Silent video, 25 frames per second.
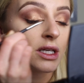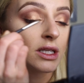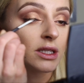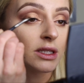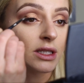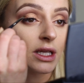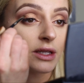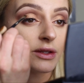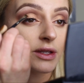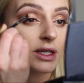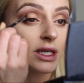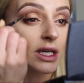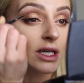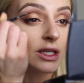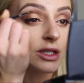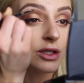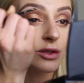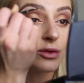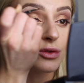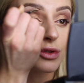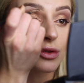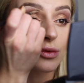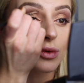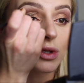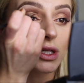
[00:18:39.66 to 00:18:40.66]
nothing
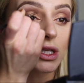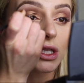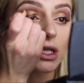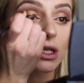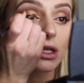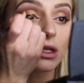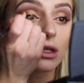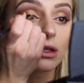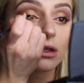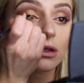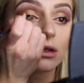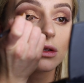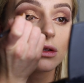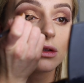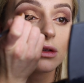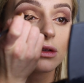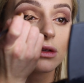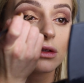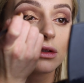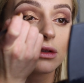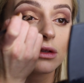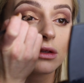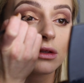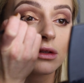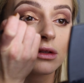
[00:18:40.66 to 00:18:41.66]
unusual.
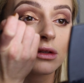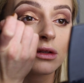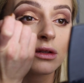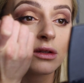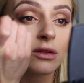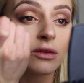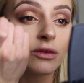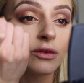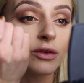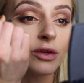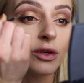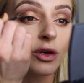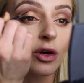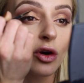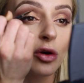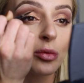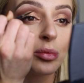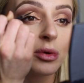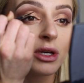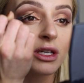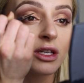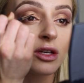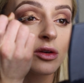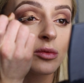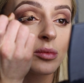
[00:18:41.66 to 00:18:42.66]
Do you
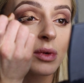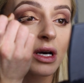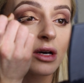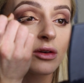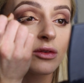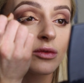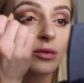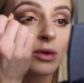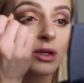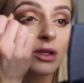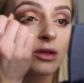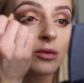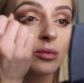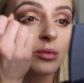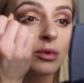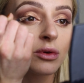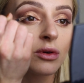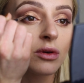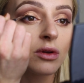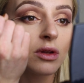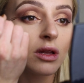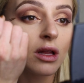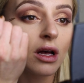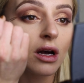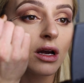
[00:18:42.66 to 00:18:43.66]
open your mouth when you put
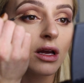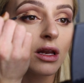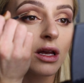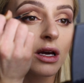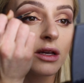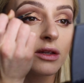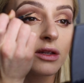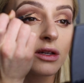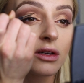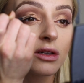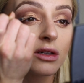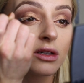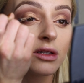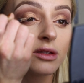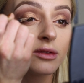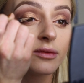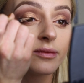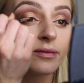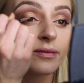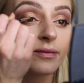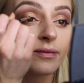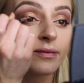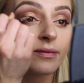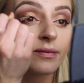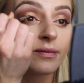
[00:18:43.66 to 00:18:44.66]
eyeliner on?
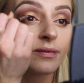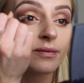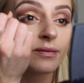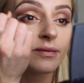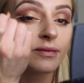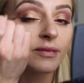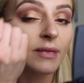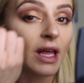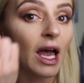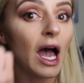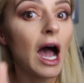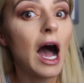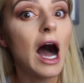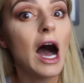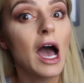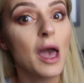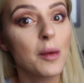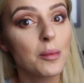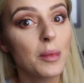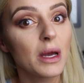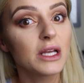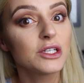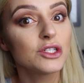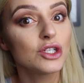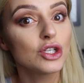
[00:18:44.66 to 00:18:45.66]
I
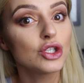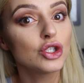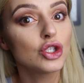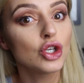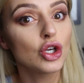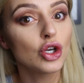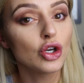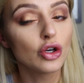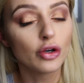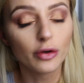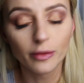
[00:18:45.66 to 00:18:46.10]
bet you do.